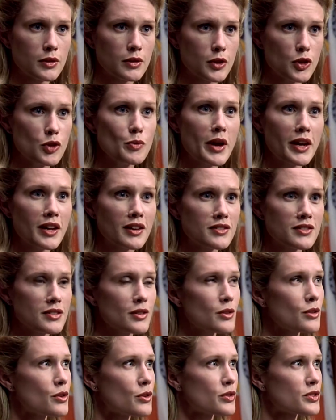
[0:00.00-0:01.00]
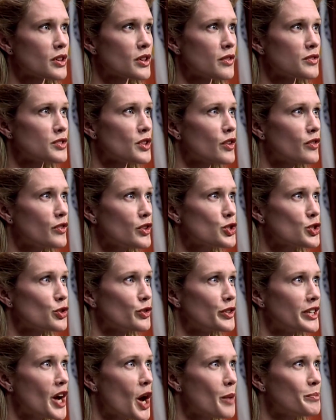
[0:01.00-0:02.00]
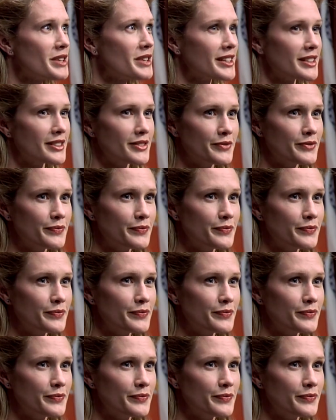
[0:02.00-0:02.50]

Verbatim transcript: You may consider yourselves officially updated.